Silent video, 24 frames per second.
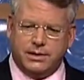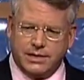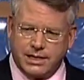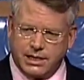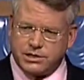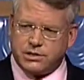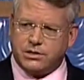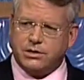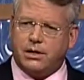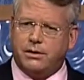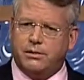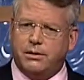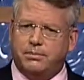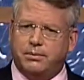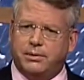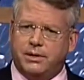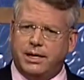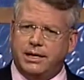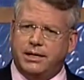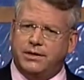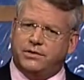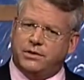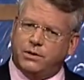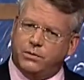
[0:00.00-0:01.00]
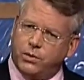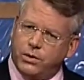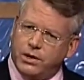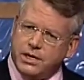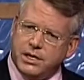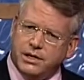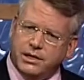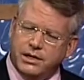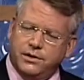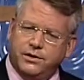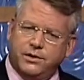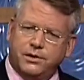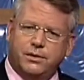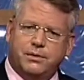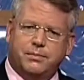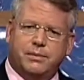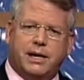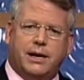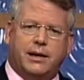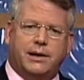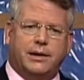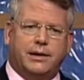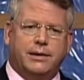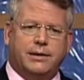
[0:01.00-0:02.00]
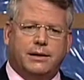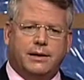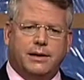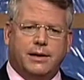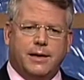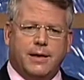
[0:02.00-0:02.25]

Yes, sir, I replied. He said, what are you going to do about it?